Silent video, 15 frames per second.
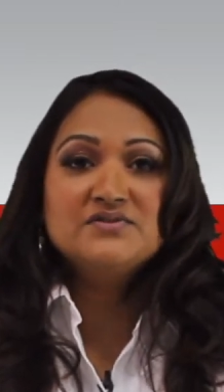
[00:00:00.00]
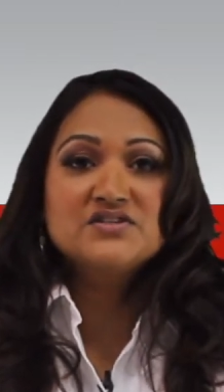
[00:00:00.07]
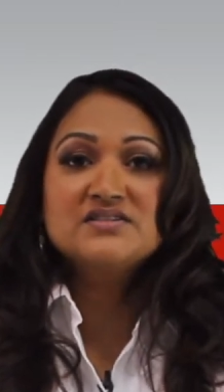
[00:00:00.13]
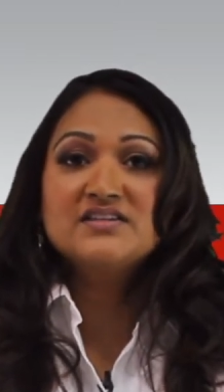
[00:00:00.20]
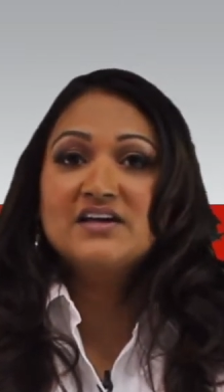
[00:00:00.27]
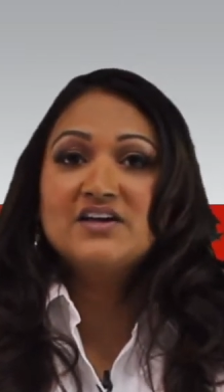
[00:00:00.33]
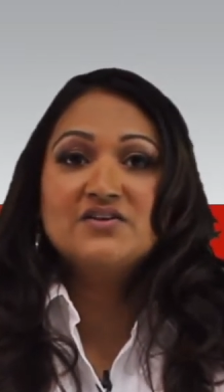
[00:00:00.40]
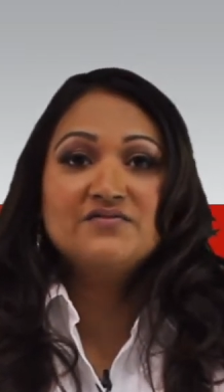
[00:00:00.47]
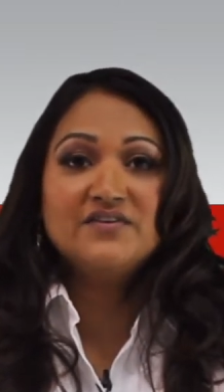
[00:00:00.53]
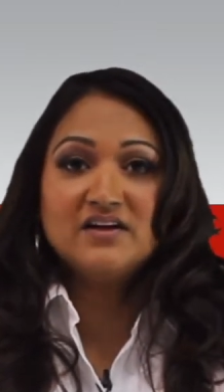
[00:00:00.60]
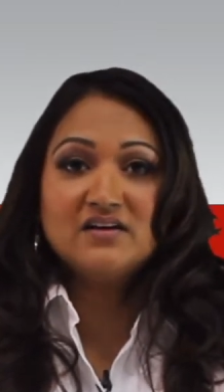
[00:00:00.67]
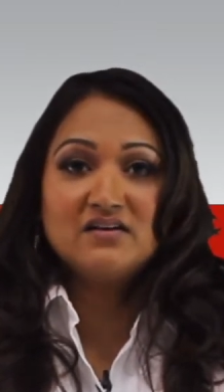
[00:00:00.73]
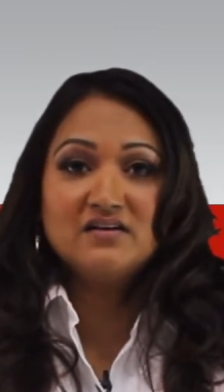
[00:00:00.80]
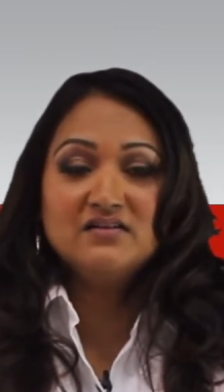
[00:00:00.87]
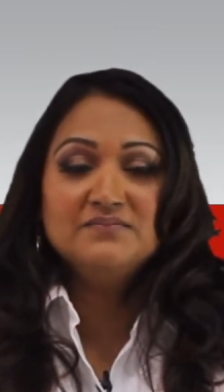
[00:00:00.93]
just like your
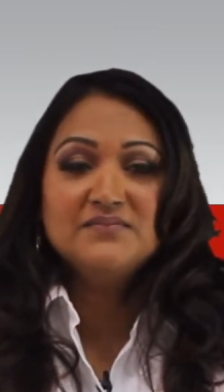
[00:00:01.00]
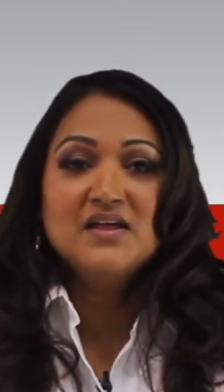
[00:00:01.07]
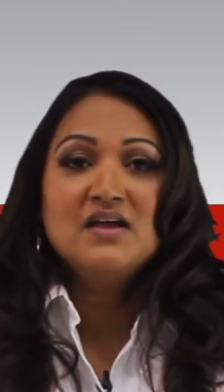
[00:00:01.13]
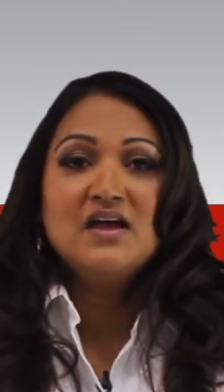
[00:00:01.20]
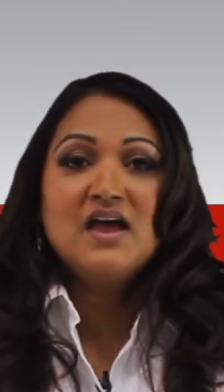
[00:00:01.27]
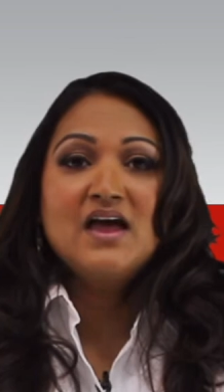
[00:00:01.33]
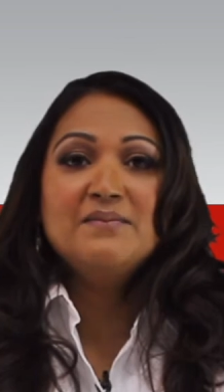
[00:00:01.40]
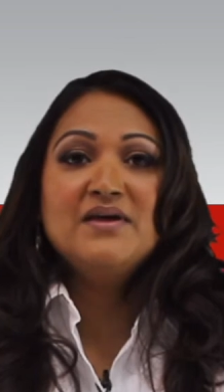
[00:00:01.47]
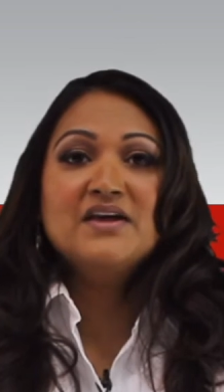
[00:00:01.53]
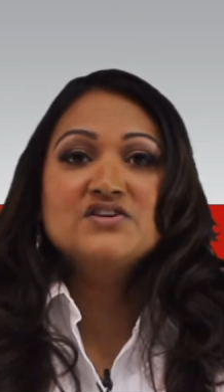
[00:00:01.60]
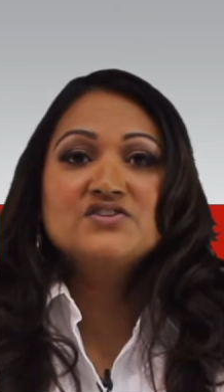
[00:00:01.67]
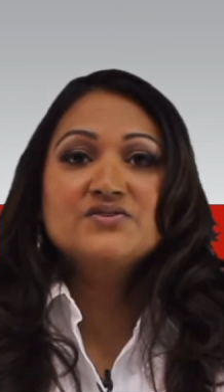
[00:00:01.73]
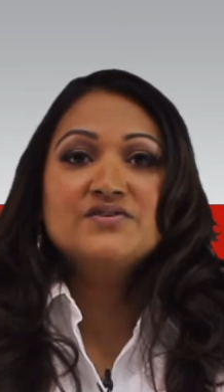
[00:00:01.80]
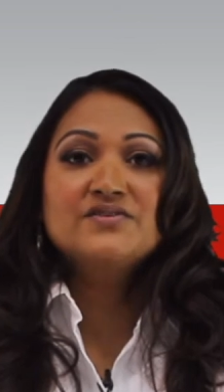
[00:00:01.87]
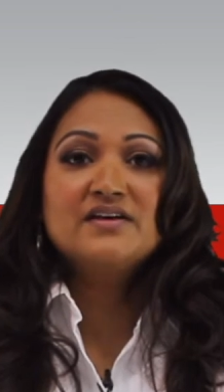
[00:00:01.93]
vehicle, and make
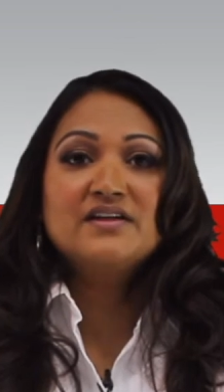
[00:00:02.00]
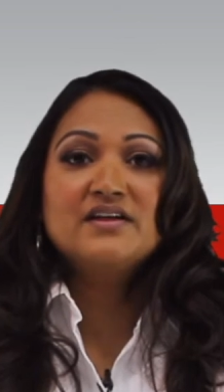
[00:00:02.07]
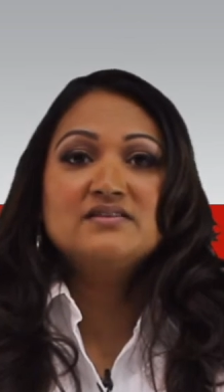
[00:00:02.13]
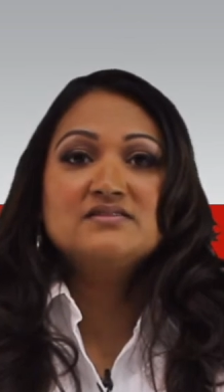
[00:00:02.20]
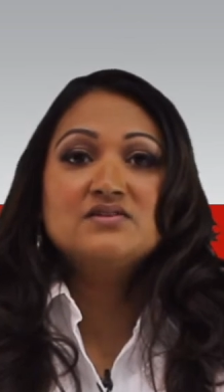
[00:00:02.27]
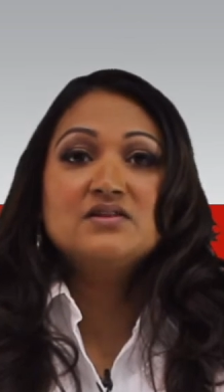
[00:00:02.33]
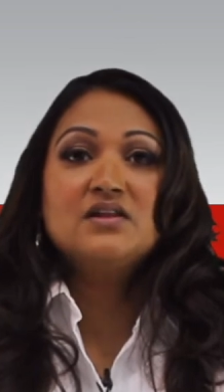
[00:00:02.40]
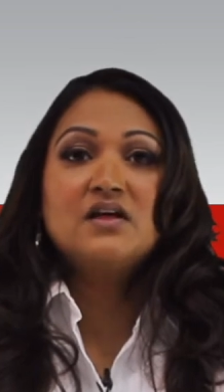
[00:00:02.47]
sure that it